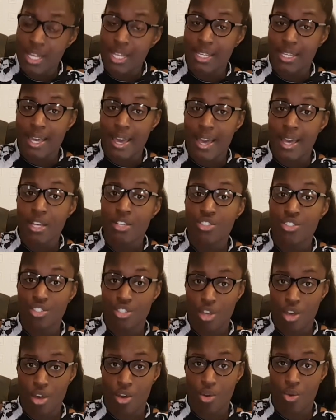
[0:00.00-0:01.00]
Yeah,
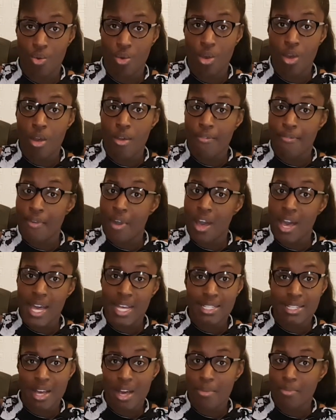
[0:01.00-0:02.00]
so far
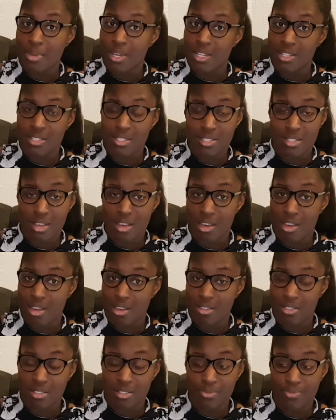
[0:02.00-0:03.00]
as I'm
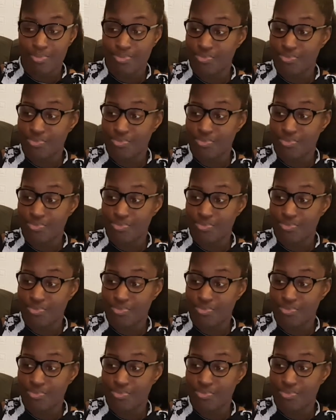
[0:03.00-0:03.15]
concerned,